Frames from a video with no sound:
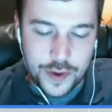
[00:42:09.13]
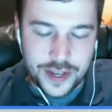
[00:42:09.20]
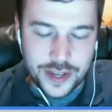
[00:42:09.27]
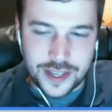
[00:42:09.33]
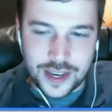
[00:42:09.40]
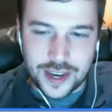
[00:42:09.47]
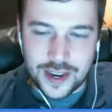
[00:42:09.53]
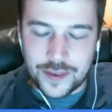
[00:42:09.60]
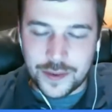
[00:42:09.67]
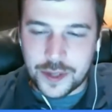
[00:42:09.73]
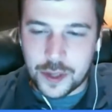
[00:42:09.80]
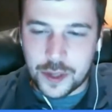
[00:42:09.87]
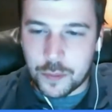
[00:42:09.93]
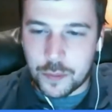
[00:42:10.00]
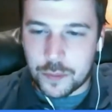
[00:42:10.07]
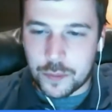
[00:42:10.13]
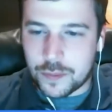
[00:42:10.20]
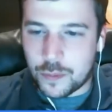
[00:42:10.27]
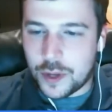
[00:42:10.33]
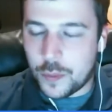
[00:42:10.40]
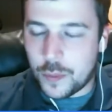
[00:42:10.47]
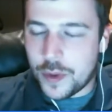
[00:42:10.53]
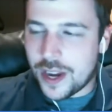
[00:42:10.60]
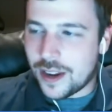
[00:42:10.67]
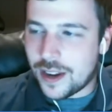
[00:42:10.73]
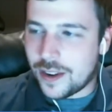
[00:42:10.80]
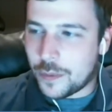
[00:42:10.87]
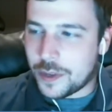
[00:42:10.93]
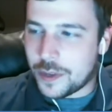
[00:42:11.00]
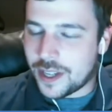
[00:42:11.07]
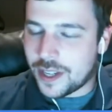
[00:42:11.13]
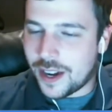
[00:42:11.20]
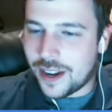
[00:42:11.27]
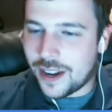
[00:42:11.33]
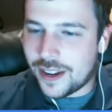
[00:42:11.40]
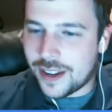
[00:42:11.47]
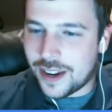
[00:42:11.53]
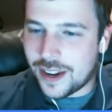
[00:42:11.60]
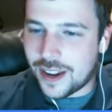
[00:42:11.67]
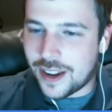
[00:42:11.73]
he's was in the Will Wheaton was in it, and